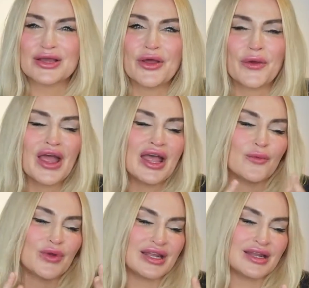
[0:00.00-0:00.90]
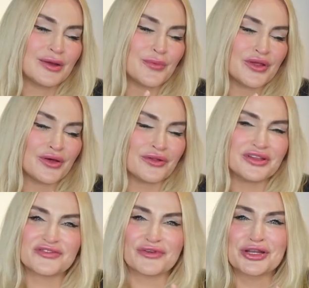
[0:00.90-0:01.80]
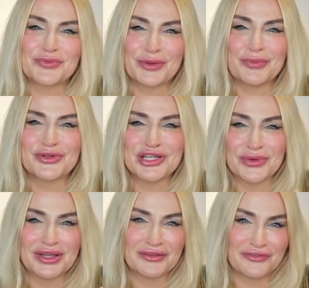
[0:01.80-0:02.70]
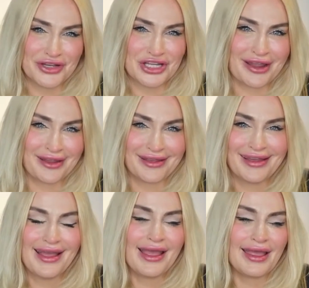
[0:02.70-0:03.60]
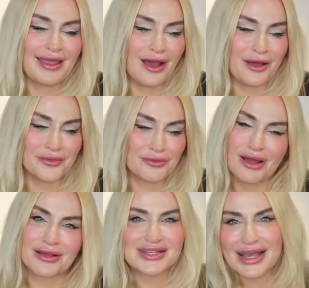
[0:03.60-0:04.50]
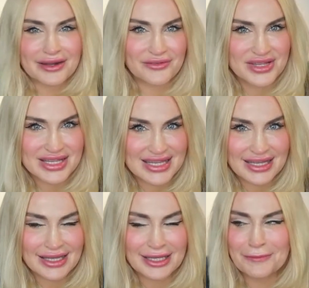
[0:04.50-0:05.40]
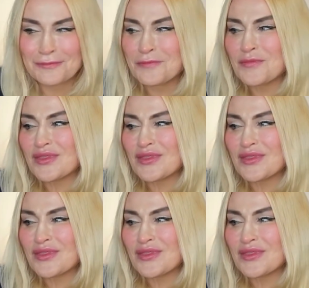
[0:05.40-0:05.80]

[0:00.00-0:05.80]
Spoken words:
So we ended up with all these French people doing the fishing on the wrong side of the sea,